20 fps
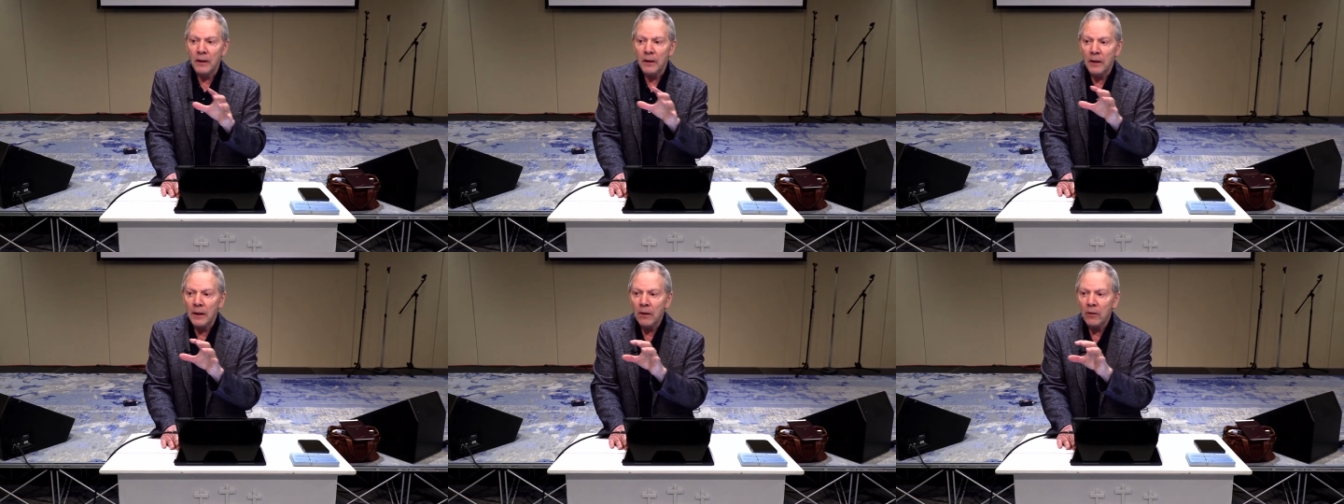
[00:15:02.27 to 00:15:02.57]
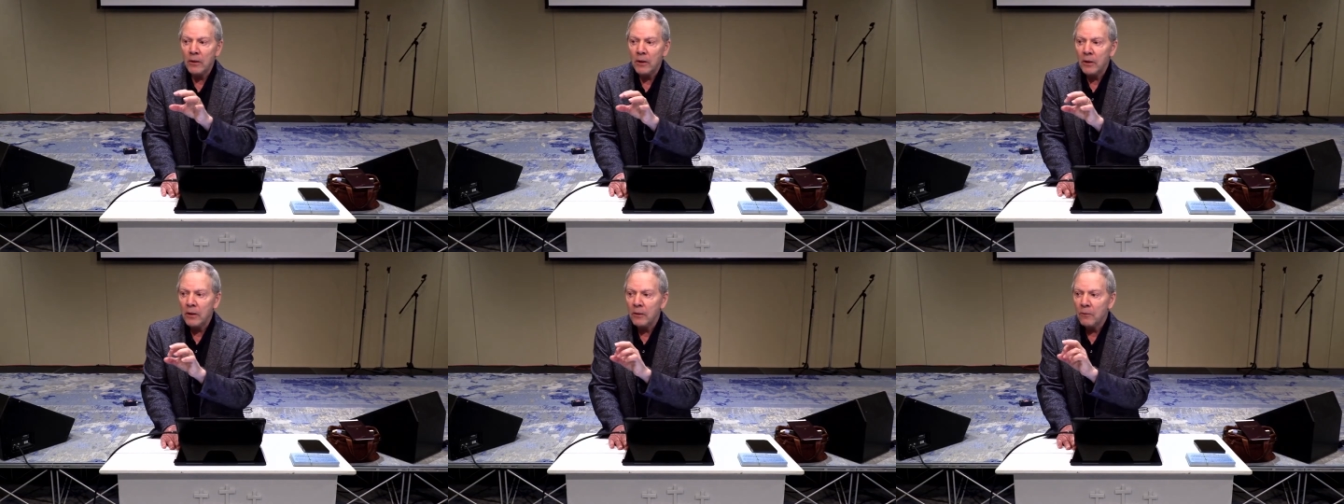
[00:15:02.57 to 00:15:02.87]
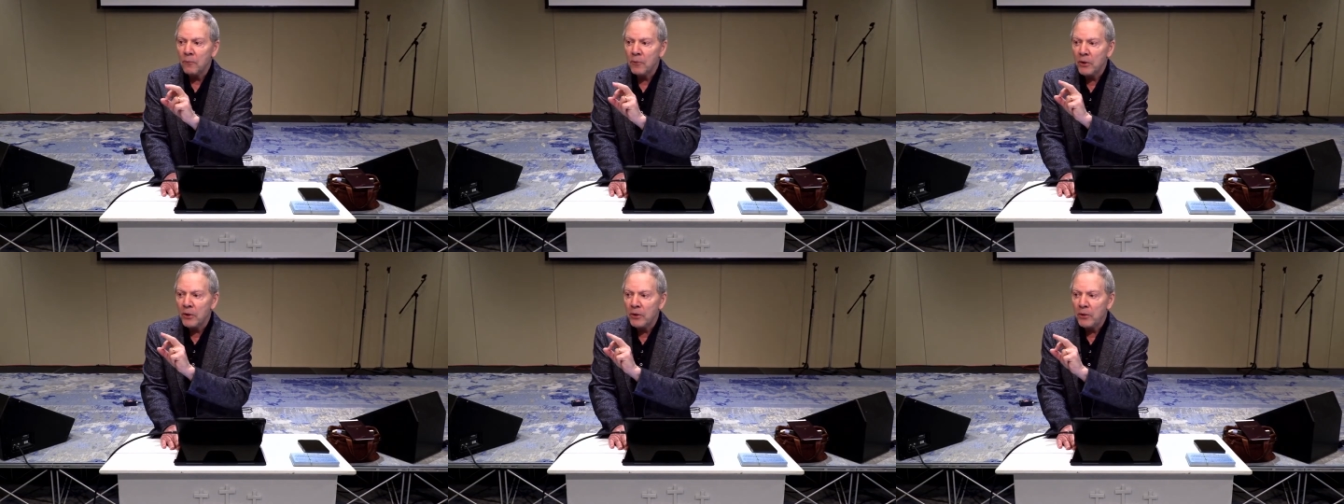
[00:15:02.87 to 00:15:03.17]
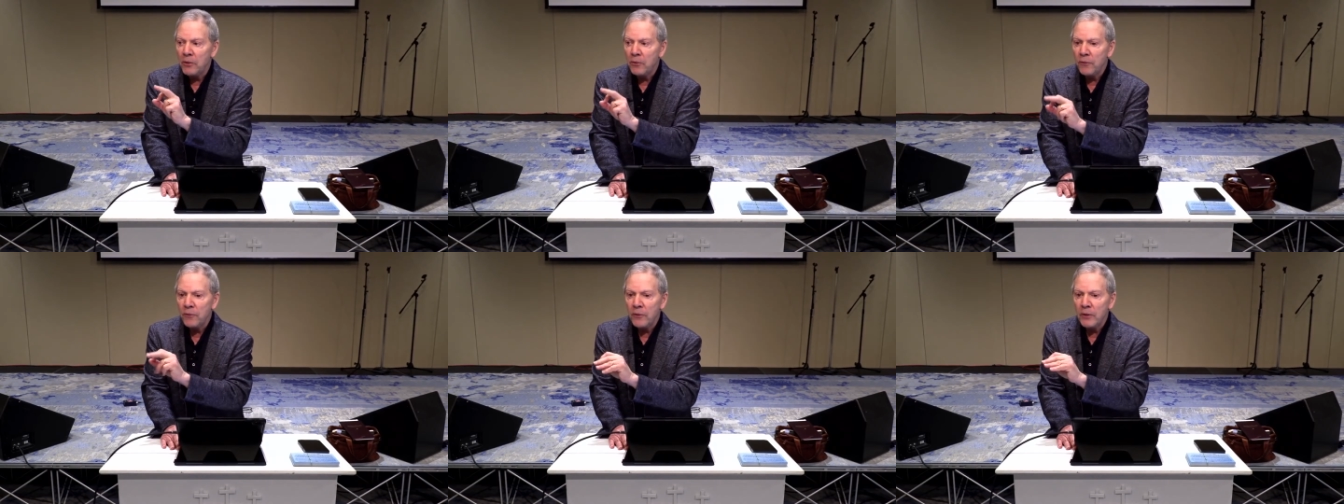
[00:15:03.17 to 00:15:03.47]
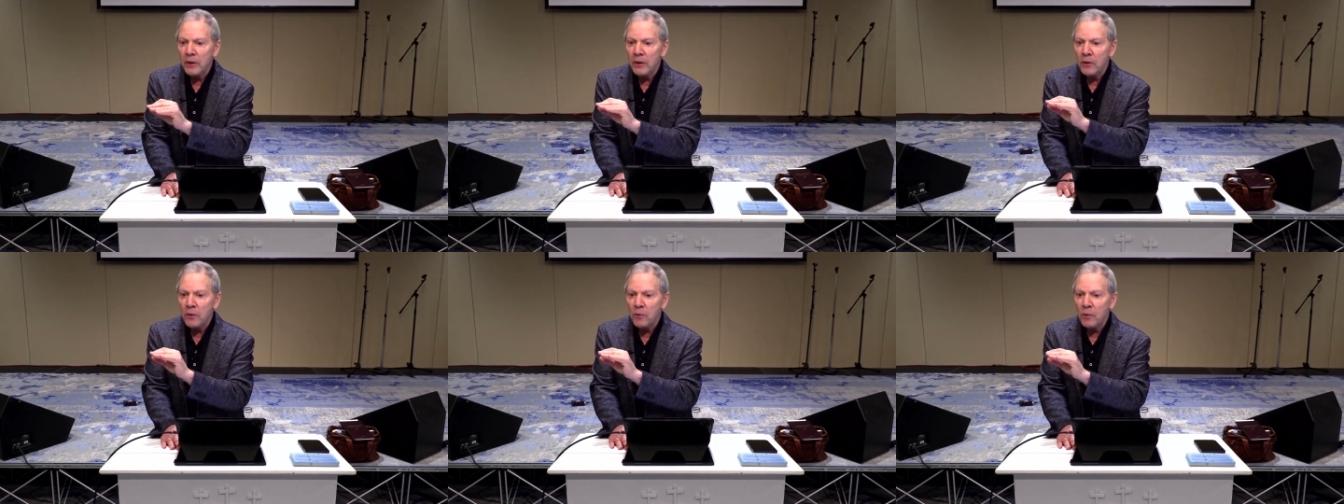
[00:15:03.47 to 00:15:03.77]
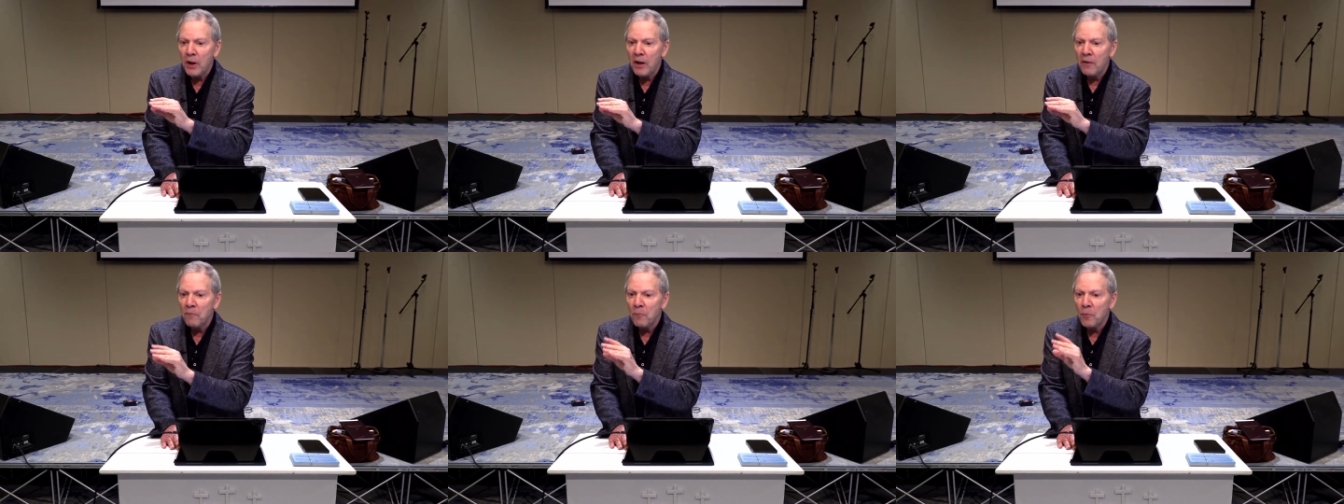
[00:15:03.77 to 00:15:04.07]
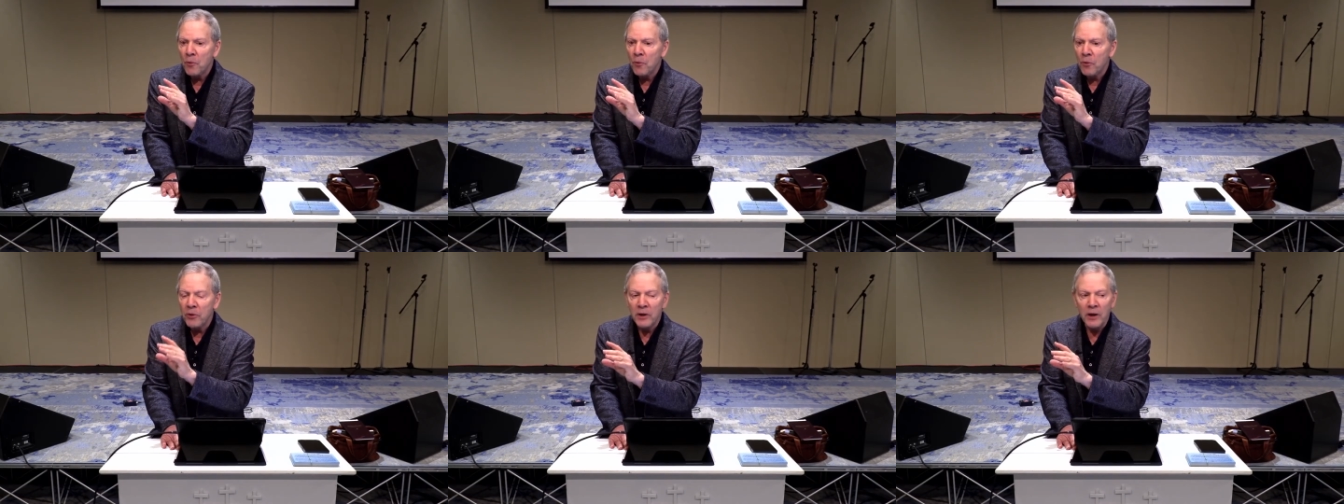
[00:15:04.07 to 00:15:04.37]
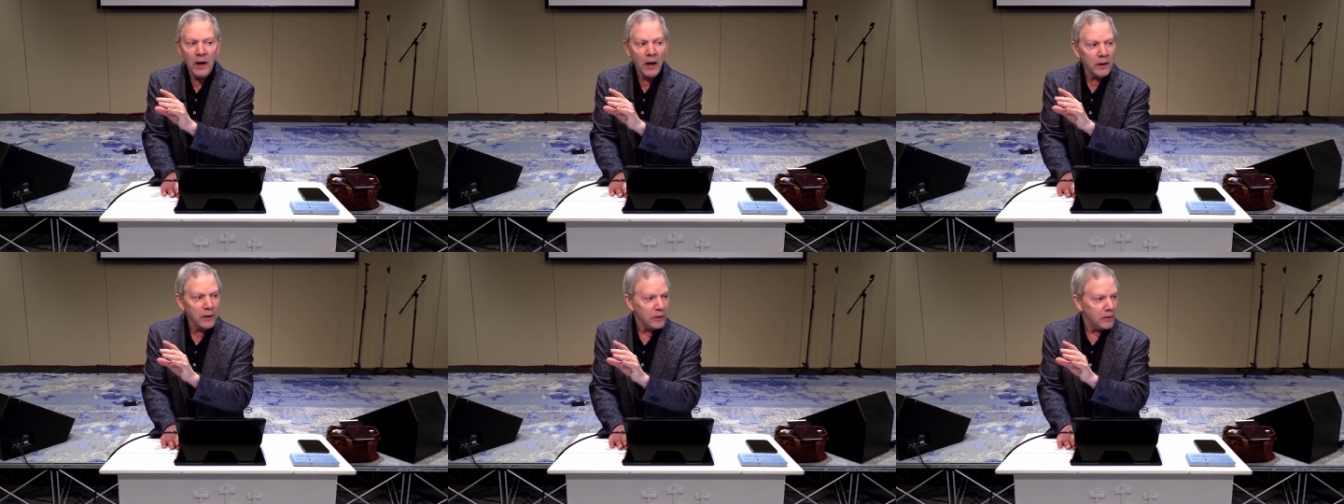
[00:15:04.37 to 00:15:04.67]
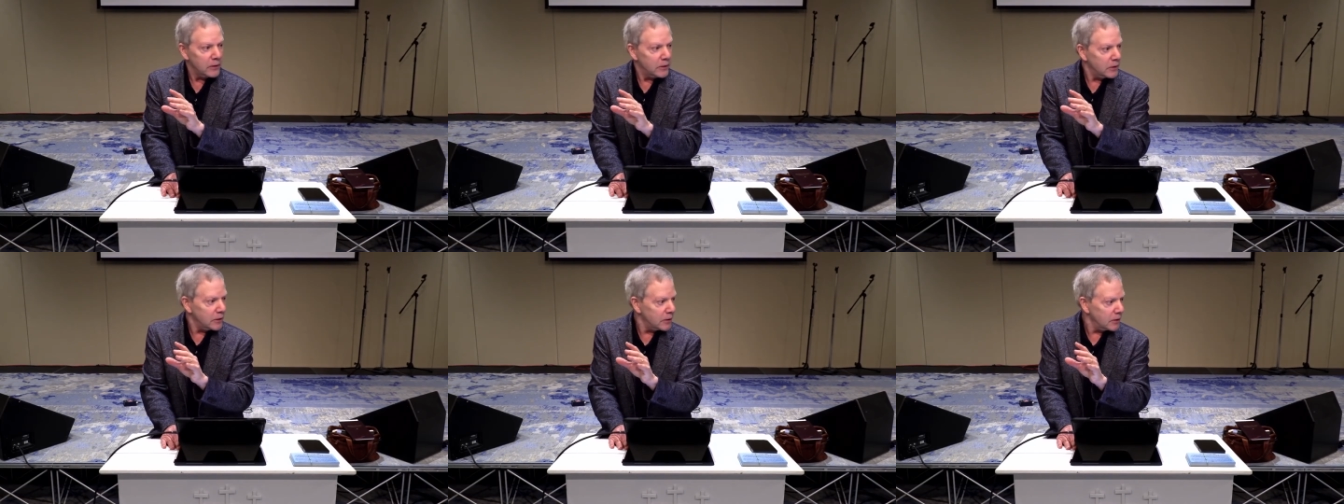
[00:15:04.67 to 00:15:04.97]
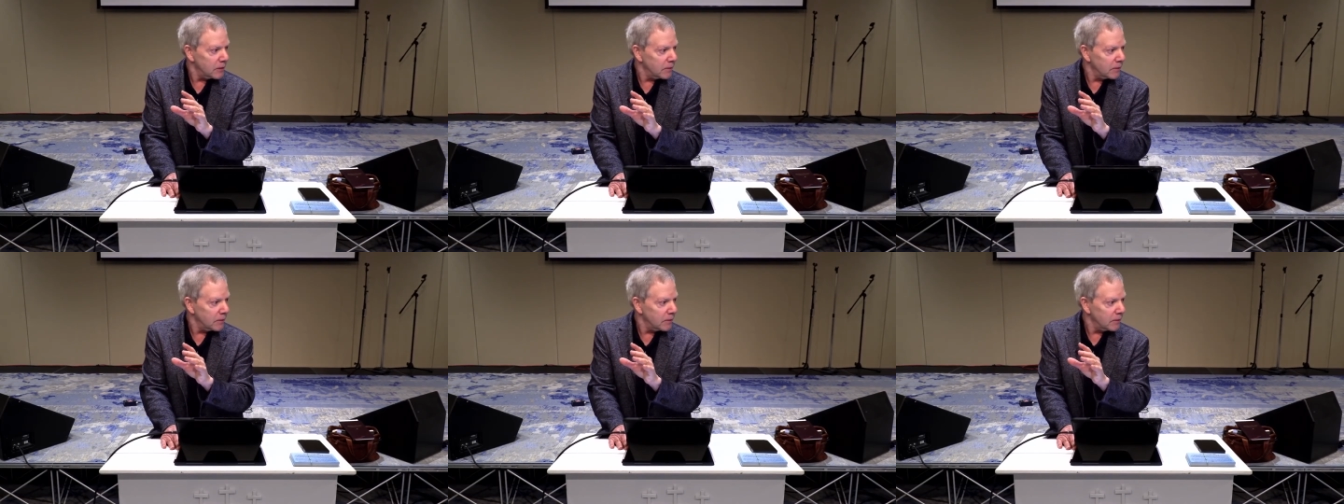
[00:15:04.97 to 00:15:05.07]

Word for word: an area where you think you have more knowledge,